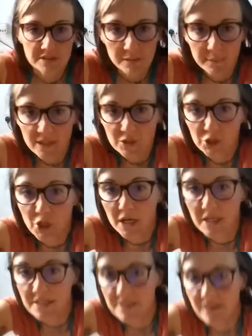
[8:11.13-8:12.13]
Let me
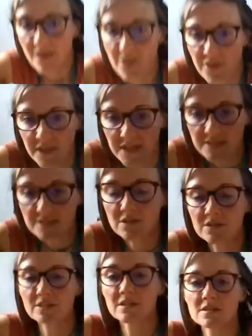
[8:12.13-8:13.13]
adjust this
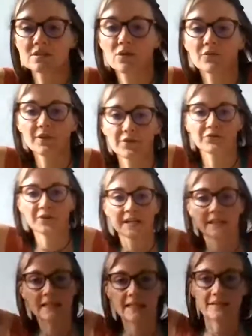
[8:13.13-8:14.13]
because this is not very
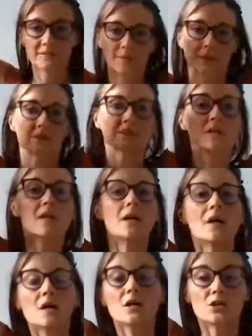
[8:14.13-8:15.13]
friendly at the minute.
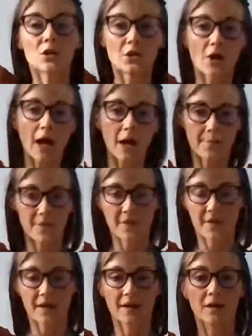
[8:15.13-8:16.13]
So you're up
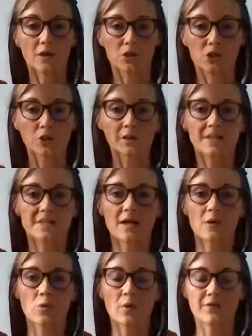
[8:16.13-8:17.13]
there. Shoulders
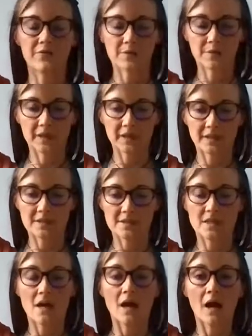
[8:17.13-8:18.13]
are away from the ears.